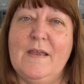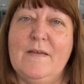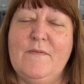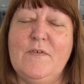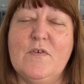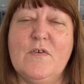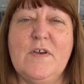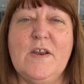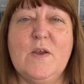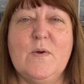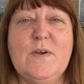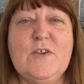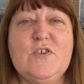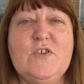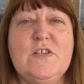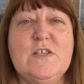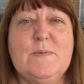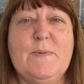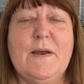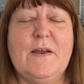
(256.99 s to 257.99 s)
If you've got any
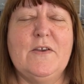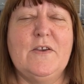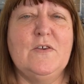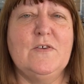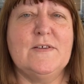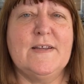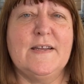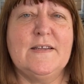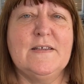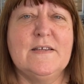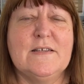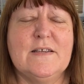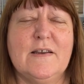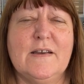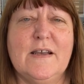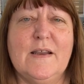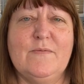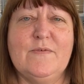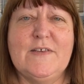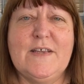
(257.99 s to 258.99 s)
questions about newsletters,
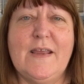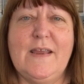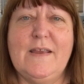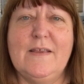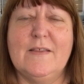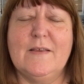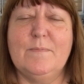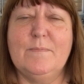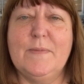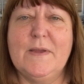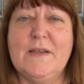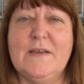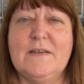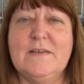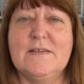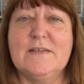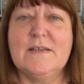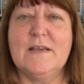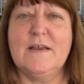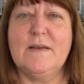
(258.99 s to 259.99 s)
I'd love to hear them
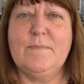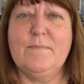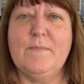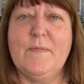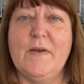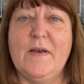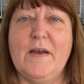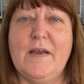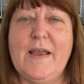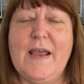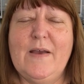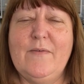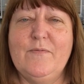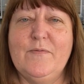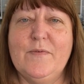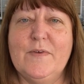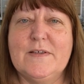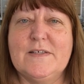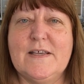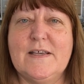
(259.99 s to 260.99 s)
because I
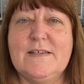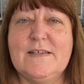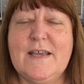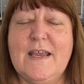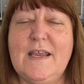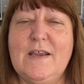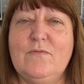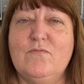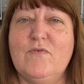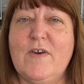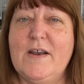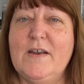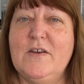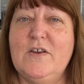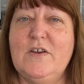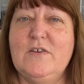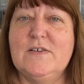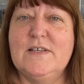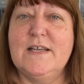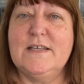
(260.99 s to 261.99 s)
have, as I say, run a
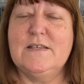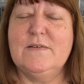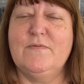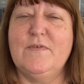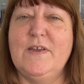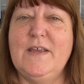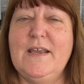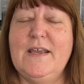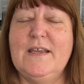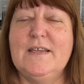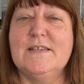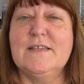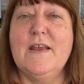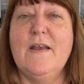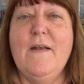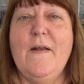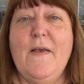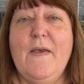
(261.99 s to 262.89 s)
newsletter for years.